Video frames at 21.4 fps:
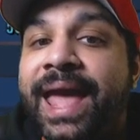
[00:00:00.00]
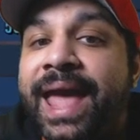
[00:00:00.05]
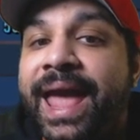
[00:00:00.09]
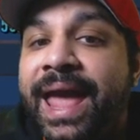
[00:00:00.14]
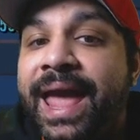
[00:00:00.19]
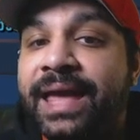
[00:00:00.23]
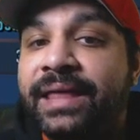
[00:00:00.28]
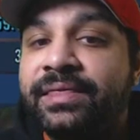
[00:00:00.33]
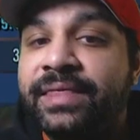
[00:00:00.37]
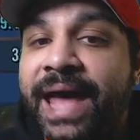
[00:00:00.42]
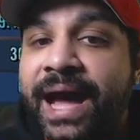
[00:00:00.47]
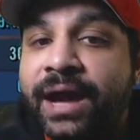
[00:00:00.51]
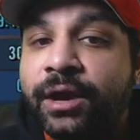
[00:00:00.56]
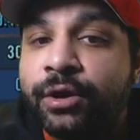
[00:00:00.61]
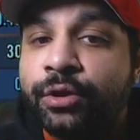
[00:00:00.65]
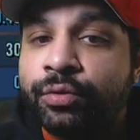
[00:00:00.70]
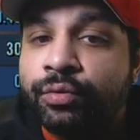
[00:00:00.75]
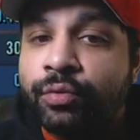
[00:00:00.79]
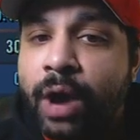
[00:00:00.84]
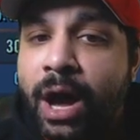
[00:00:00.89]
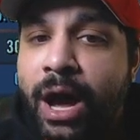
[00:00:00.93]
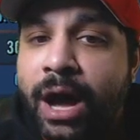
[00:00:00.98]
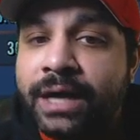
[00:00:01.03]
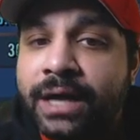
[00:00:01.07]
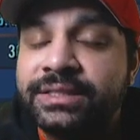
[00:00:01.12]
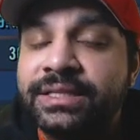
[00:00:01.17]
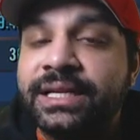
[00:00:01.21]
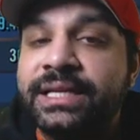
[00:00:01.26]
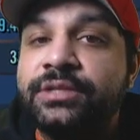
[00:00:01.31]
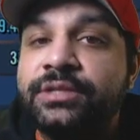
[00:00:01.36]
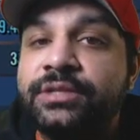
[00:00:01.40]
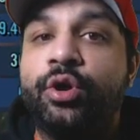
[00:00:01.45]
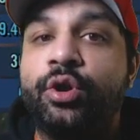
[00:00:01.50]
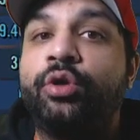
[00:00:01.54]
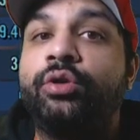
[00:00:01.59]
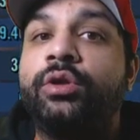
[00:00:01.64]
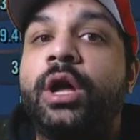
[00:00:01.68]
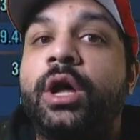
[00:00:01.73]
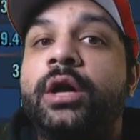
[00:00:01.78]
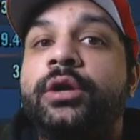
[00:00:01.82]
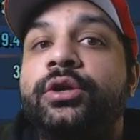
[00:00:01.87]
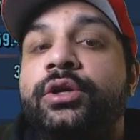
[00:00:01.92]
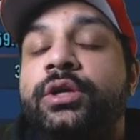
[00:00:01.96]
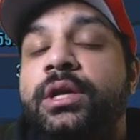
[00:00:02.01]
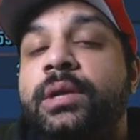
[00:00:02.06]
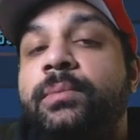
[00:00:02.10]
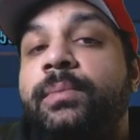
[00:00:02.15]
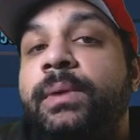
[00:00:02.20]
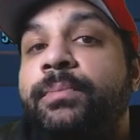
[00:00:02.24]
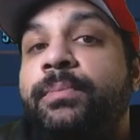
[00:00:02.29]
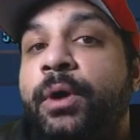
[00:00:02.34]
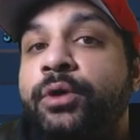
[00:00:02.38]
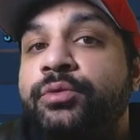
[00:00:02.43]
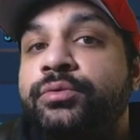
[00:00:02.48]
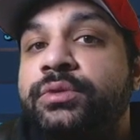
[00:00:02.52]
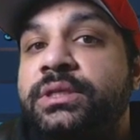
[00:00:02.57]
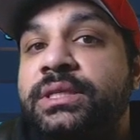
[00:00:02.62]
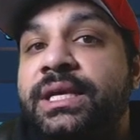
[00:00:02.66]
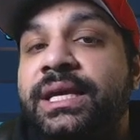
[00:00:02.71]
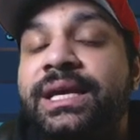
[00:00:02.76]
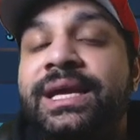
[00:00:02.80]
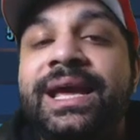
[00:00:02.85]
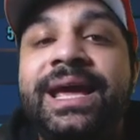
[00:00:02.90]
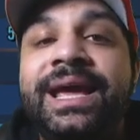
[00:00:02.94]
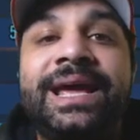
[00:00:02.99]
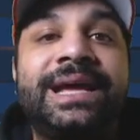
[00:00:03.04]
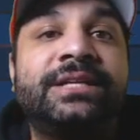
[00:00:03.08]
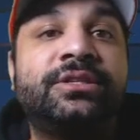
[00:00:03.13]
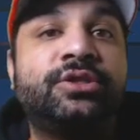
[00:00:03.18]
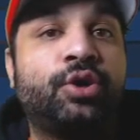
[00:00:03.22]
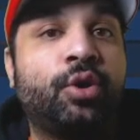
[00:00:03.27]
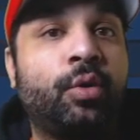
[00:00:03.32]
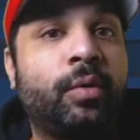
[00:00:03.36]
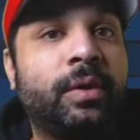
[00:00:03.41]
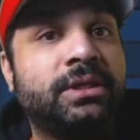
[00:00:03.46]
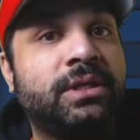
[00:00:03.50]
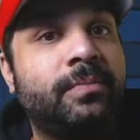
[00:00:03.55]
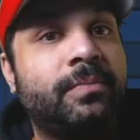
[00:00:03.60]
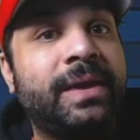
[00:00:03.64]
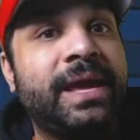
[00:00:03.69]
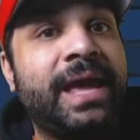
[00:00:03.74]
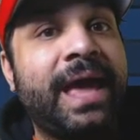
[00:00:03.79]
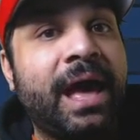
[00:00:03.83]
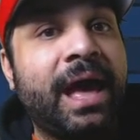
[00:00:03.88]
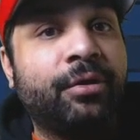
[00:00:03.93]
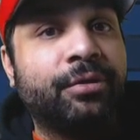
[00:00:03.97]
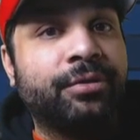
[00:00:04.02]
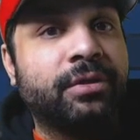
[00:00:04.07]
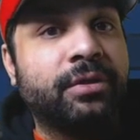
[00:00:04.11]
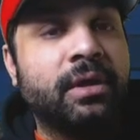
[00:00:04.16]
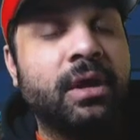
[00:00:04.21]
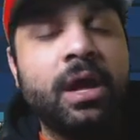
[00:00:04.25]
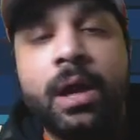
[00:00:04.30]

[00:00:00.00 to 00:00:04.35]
And that cross is no longer going to be potency, it's going to be health.